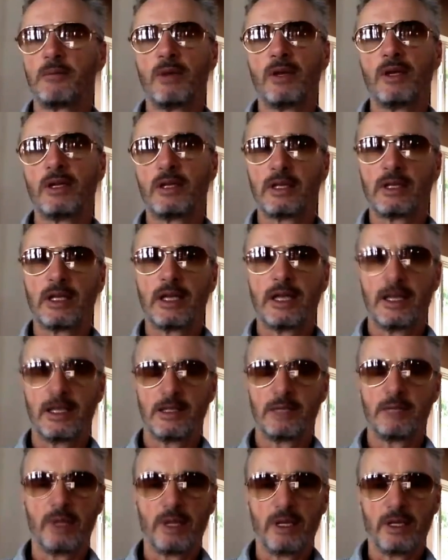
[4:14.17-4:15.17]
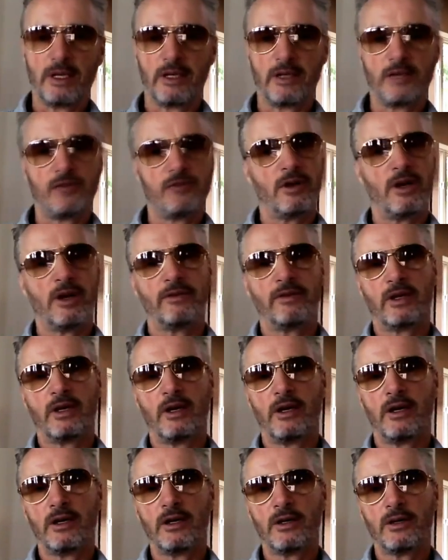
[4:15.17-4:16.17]
but his ability to drive a
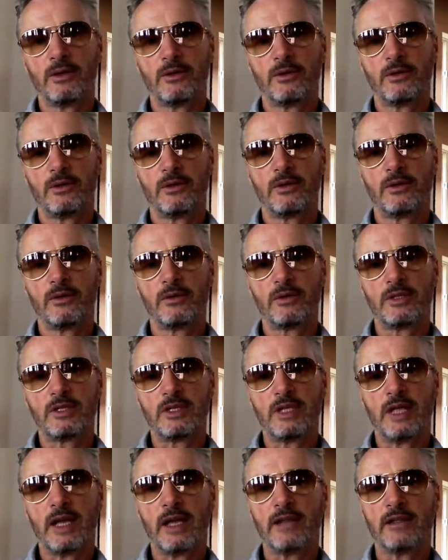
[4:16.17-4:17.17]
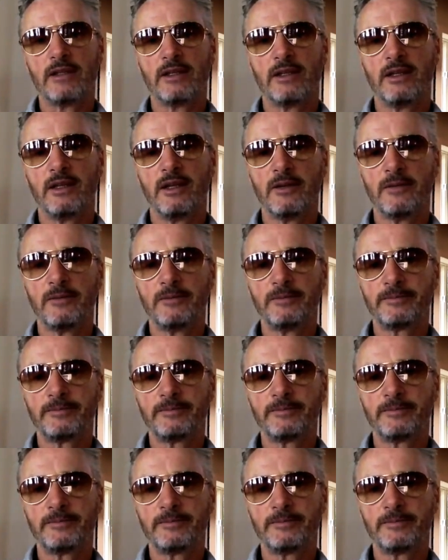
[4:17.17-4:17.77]
car was second to none.